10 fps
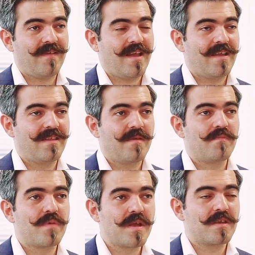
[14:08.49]
and they
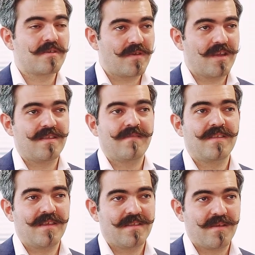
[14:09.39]
bring
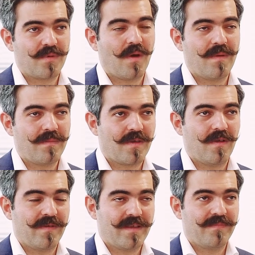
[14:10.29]
creativity in their problem
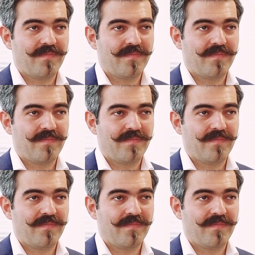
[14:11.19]
solving.